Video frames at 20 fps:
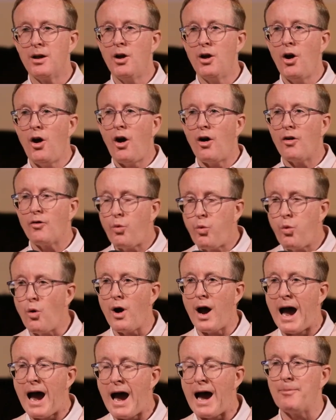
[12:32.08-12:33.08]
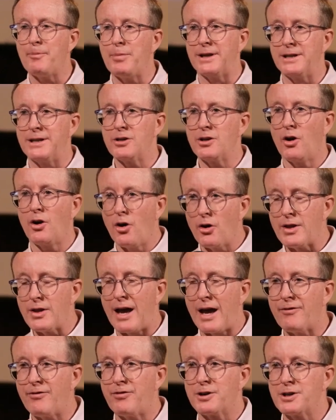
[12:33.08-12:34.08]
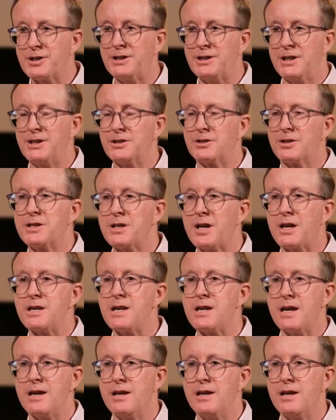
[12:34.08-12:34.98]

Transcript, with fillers: of what happened on that first Easter Sunday.